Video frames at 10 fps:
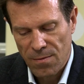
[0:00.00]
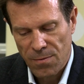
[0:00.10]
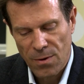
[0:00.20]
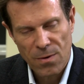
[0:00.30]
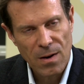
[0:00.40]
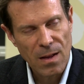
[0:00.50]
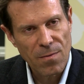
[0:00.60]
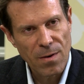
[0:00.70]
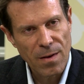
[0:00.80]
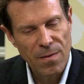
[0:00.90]
for
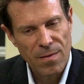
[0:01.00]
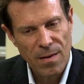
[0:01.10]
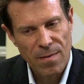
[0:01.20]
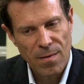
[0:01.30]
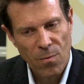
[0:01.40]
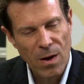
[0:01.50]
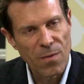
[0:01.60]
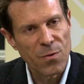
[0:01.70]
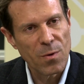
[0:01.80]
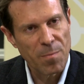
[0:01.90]
Unilever is a way
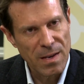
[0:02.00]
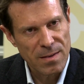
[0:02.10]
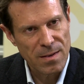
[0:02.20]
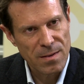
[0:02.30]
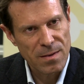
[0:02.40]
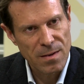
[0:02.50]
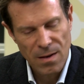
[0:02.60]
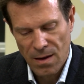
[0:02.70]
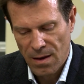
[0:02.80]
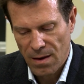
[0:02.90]
of doing business.
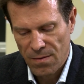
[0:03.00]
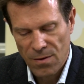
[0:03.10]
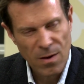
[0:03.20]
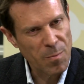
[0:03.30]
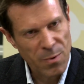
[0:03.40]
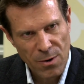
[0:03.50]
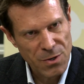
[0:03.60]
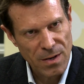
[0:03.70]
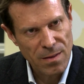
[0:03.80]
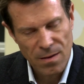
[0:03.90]
It's not a
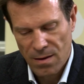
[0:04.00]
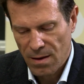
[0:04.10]
project.